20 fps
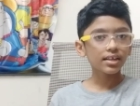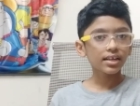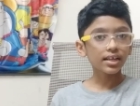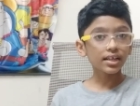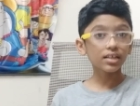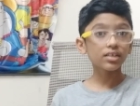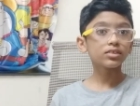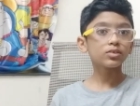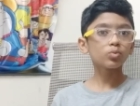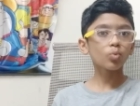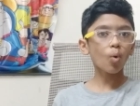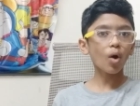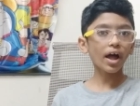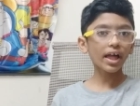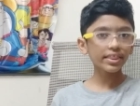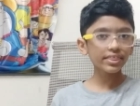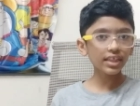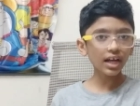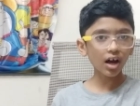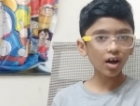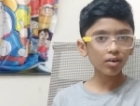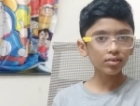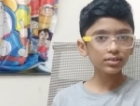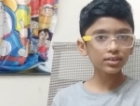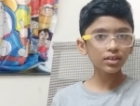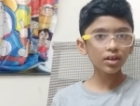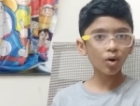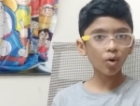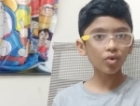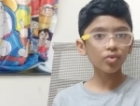It is
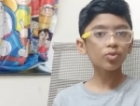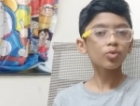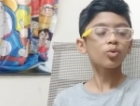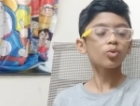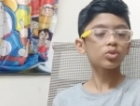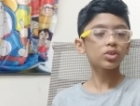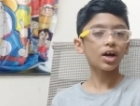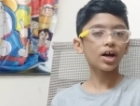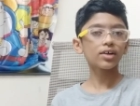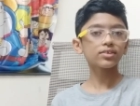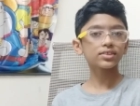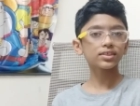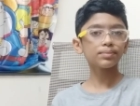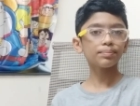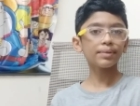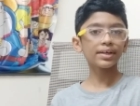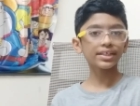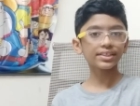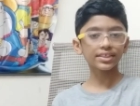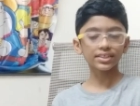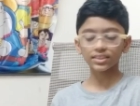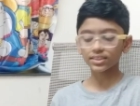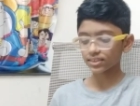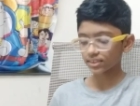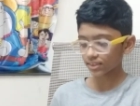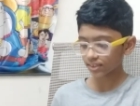1,000 or 2,000 meters.